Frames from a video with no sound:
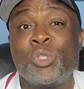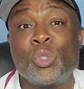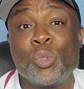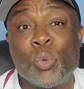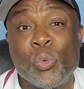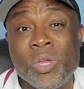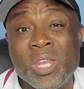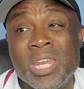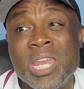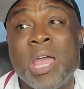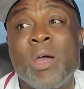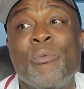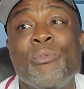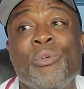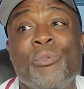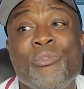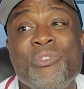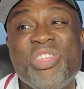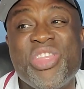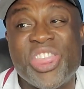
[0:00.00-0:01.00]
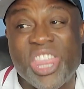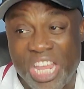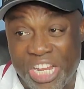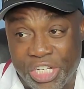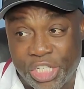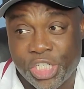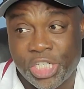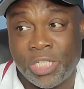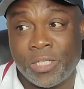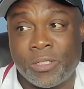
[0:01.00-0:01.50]
urinary
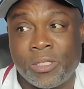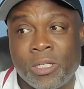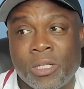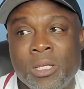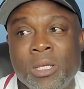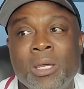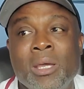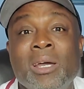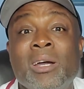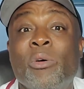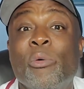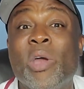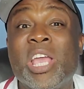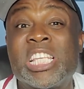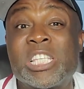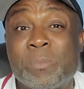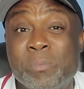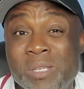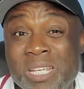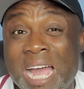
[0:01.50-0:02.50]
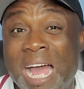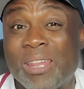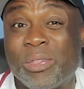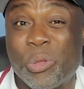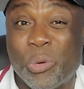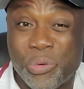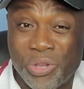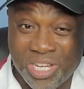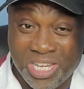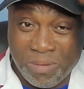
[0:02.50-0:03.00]
retention,
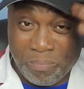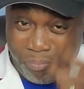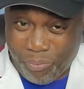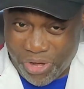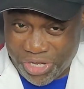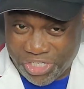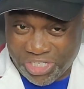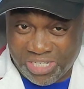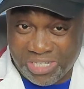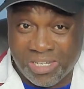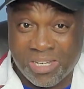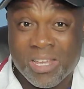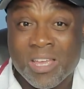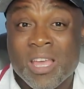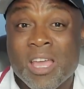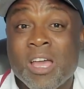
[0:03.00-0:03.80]
respiratory depression.